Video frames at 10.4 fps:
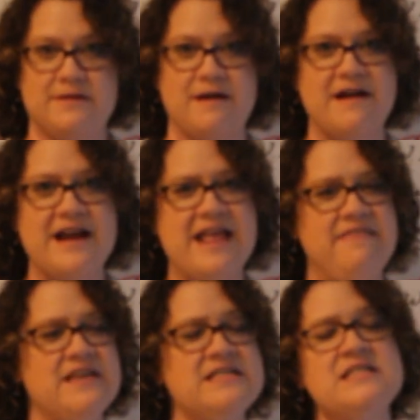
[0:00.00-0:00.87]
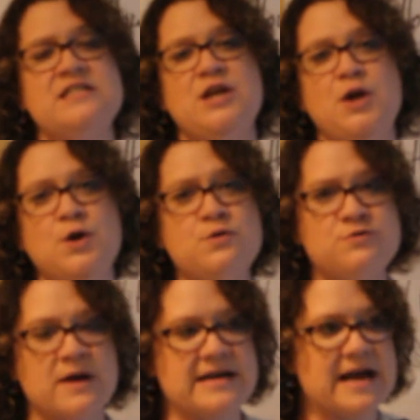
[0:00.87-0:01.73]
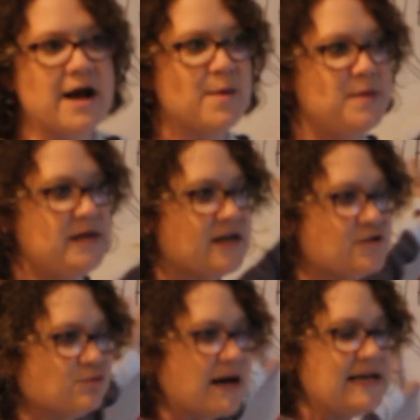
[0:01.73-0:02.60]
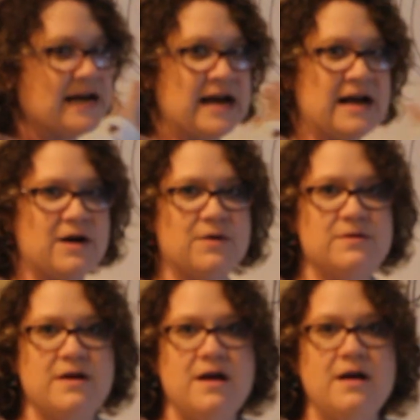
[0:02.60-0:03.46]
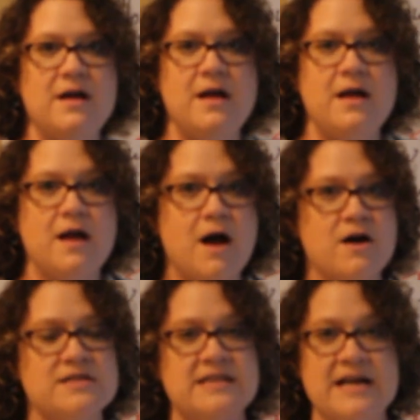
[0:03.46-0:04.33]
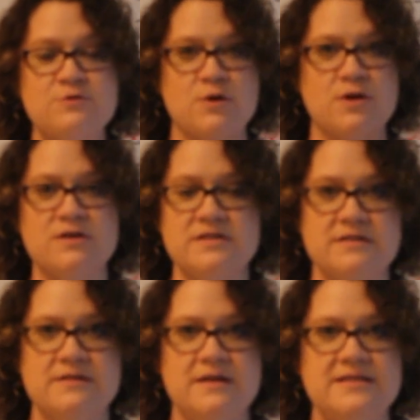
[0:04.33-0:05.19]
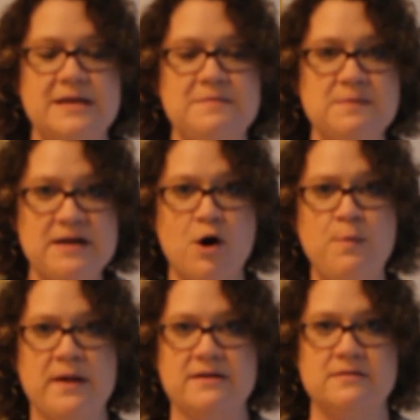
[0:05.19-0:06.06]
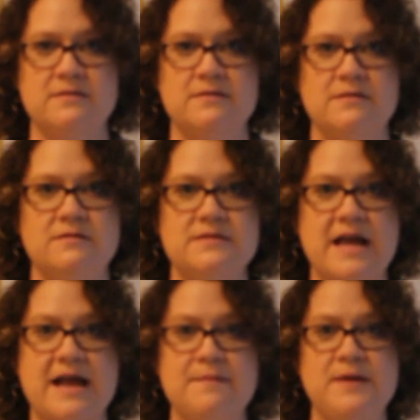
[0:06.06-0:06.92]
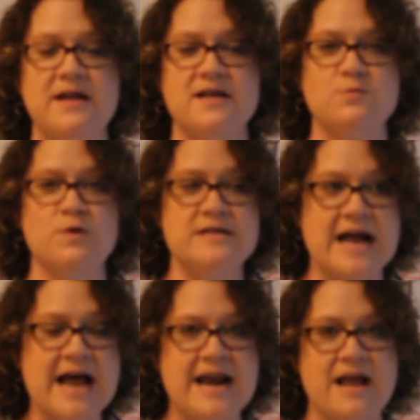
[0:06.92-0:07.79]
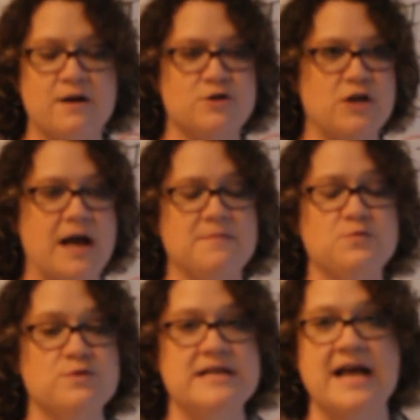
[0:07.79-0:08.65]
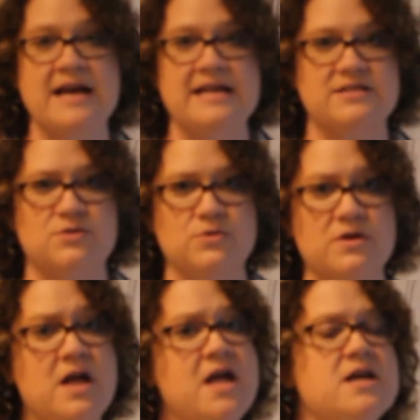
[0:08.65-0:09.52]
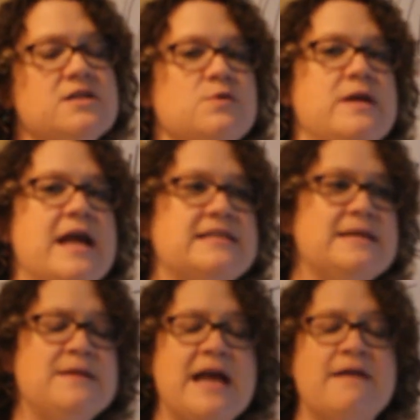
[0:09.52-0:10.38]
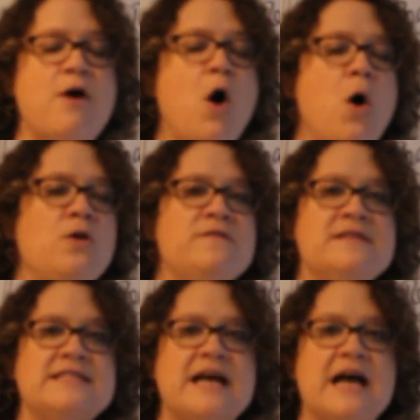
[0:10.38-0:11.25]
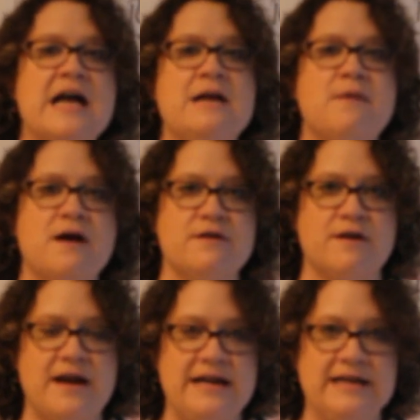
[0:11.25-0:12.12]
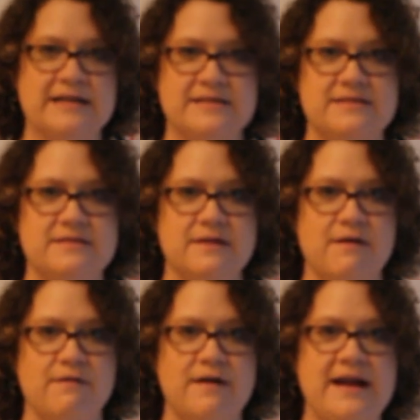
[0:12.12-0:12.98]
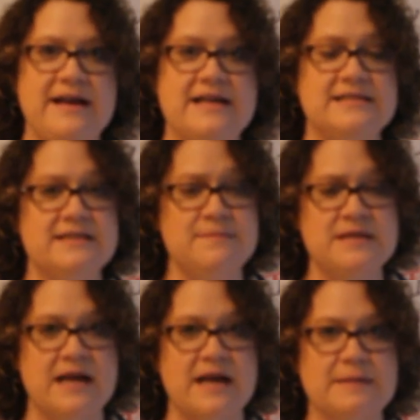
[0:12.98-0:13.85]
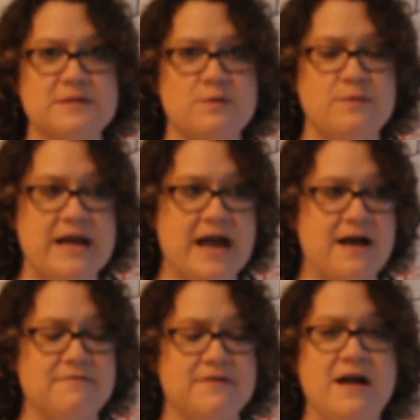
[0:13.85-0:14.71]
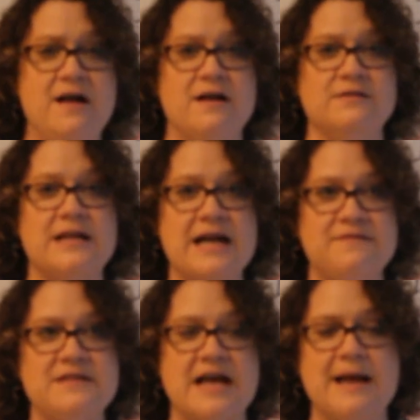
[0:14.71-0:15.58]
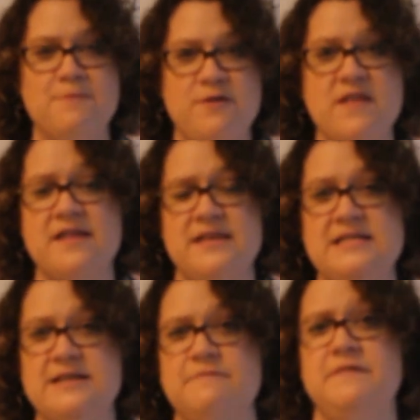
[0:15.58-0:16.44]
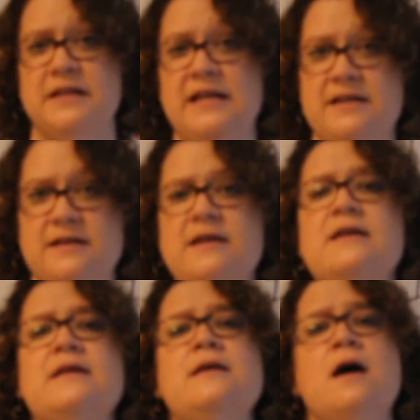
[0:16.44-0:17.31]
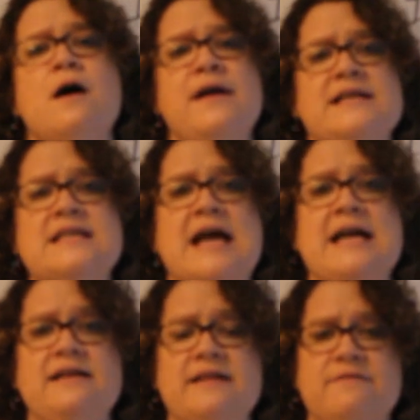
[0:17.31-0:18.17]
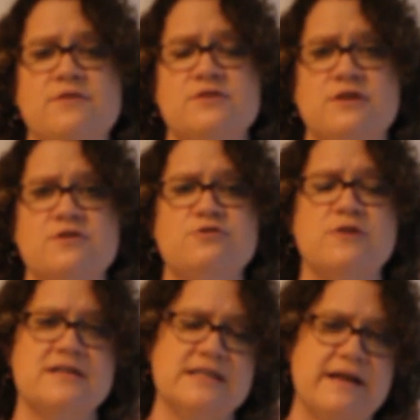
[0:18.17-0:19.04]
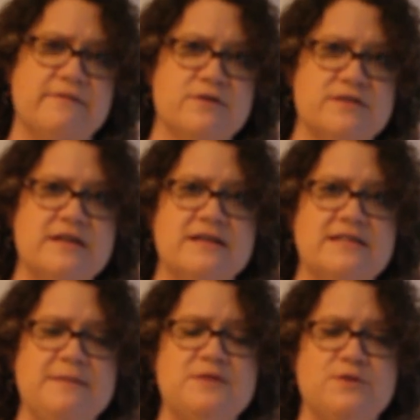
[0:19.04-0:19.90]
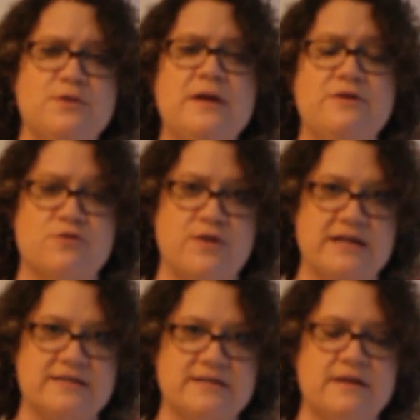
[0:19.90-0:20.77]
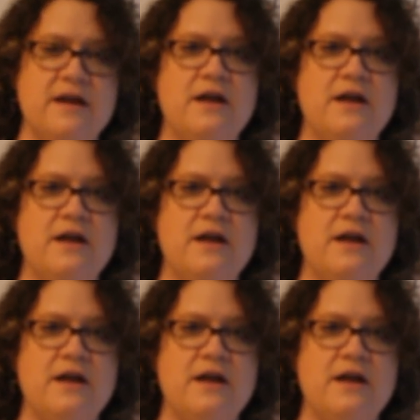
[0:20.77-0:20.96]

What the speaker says: All right, and this is huge right now, because right now our schedules seem to be open, okay? Because we're not at our jobs, we're not at school. So we seem to have all this time on our hands, all right? And sometimes when we have a lot of time with nothing to fill it, our anxiety levels and our stress levels seem to increase.